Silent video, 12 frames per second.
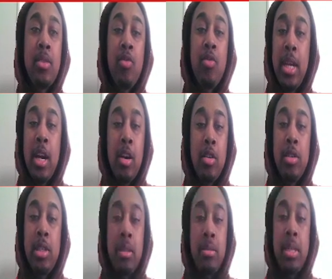3
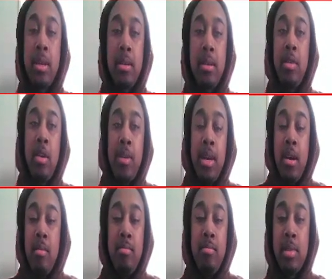curse, tip, you already
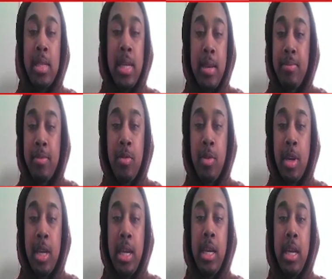know. Tip,
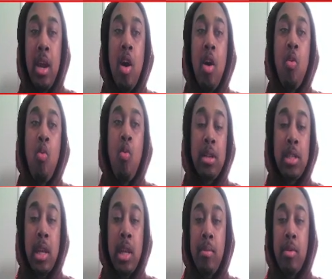3. 1
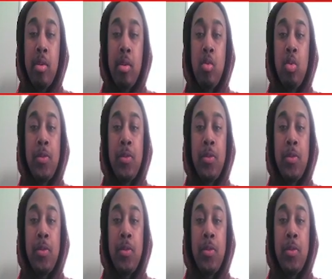slumber was